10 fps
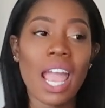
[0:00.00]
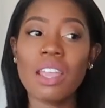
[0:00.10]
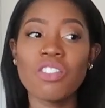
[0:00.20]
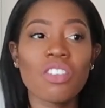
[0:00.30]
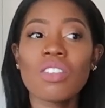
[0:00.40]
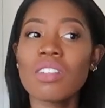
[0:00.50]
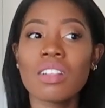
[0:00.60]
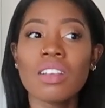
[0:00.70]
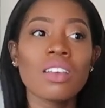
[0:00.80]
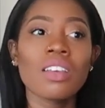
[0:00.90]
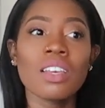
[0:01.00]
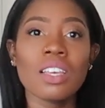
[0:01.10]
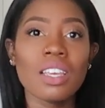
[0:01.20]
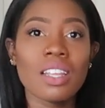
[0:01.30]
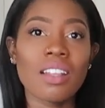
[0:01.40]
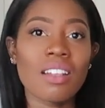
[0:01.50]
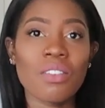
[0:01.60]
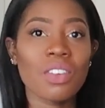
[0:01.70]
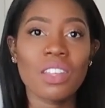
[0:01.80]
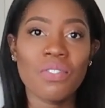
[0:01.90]
It
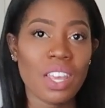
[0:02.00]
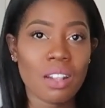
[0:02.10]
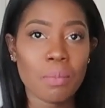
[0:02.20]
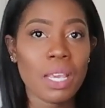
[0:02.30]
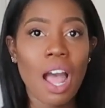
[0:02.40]
doesn't really faze me.